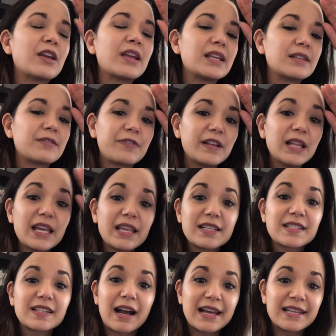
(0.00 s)
feel like
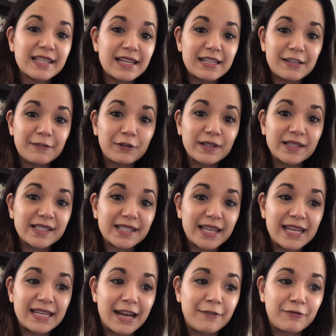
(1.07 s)
this guy's in a different
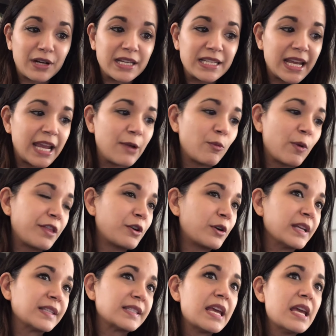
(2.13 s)
state every day, whether
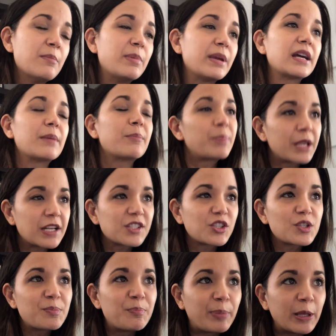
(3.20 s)
it's because
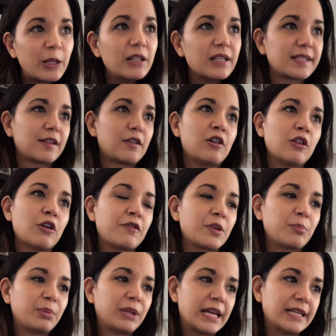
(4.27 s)
there's bills all over
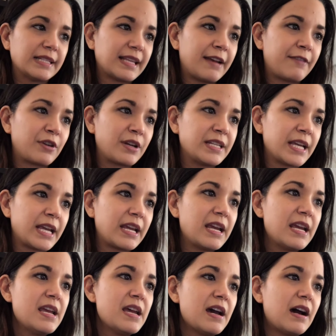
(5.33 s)
the place every day.
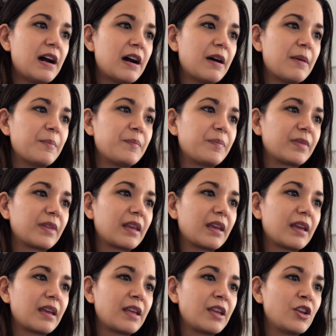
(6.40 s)

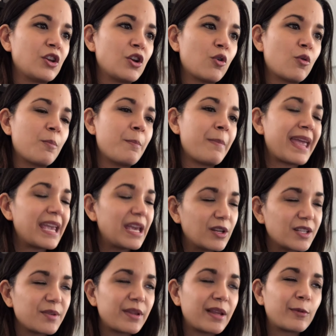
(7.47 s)
Maine.
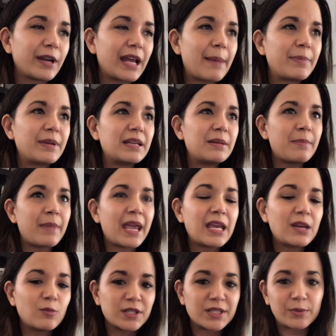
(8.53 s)
So then what happened in
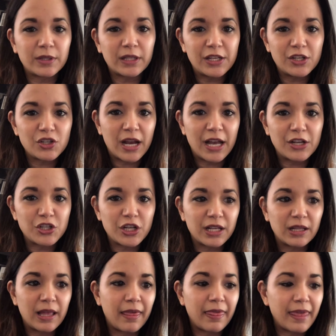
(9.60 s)
Maine was really tragic.
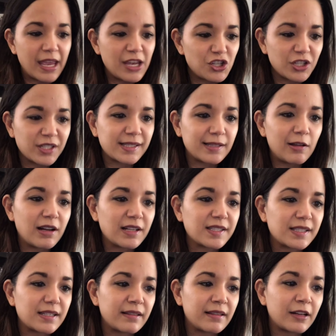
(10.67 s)
Like, they just
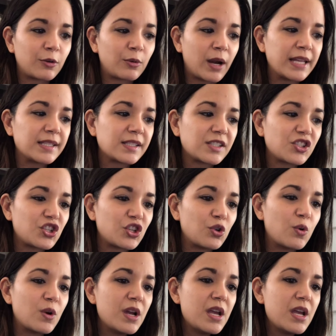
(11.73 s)
lost their rights to